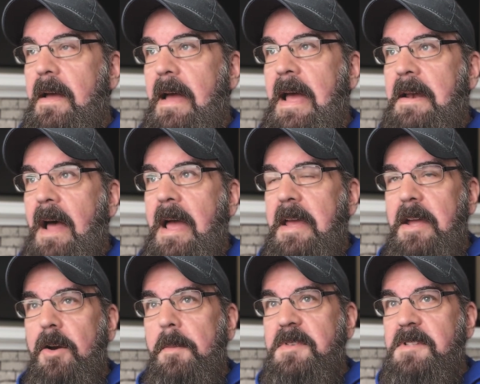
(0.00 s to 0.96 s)
And I
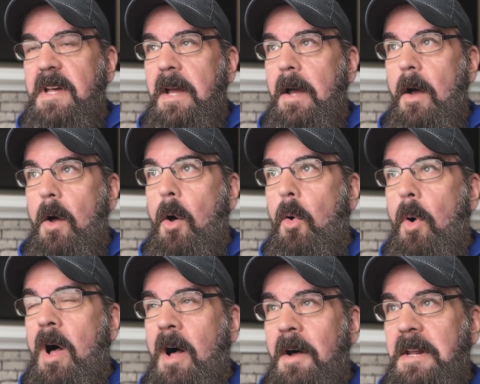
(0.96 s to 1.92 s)
hear him say, "Oh,
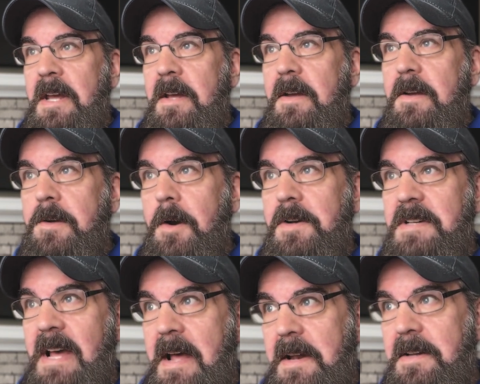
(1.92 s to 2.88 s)
honey, you're
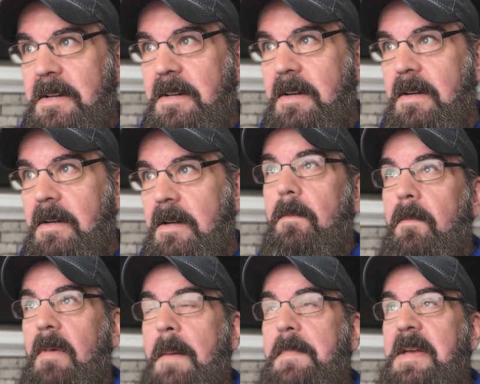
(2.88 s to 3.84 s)
dead."
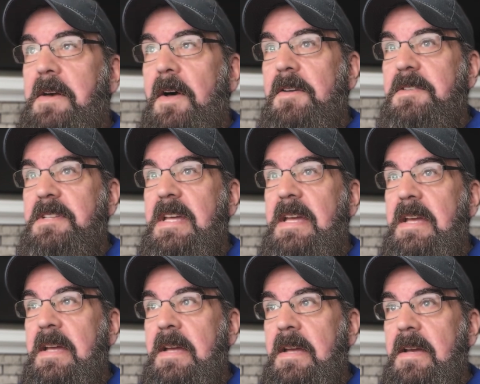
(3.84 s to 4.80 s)
And because
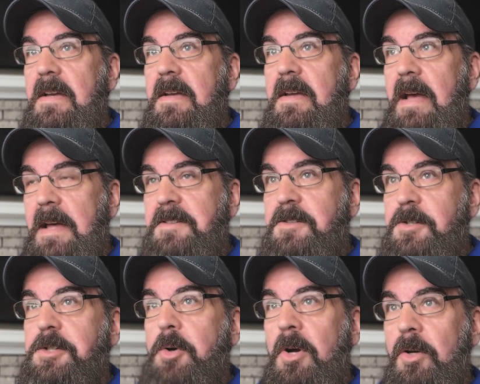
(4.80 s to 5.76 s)
he had
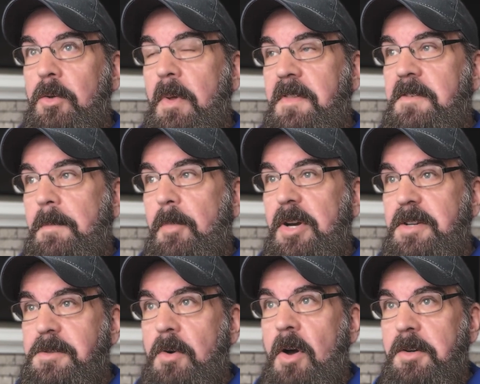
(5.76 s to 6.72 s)
struggled with some pretty
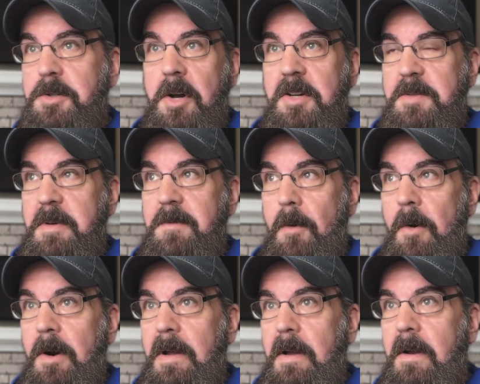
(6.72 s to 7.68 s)
strong drugs
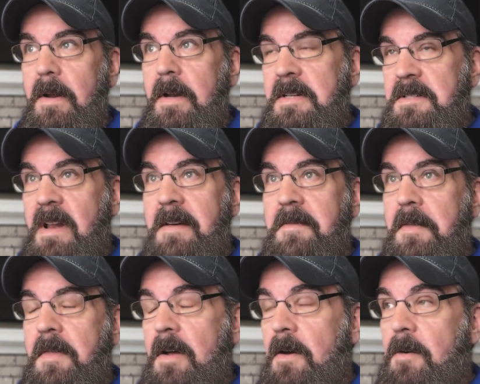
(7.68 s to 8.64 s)
before in his life, I
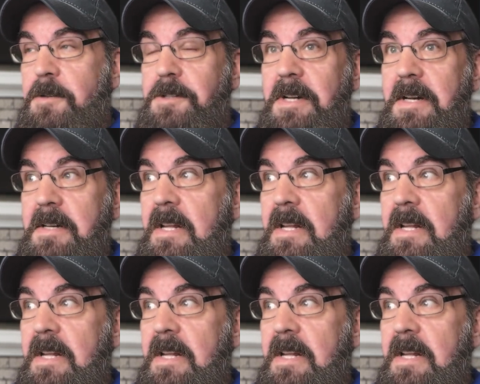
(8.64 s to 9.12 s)
thought, oh shit,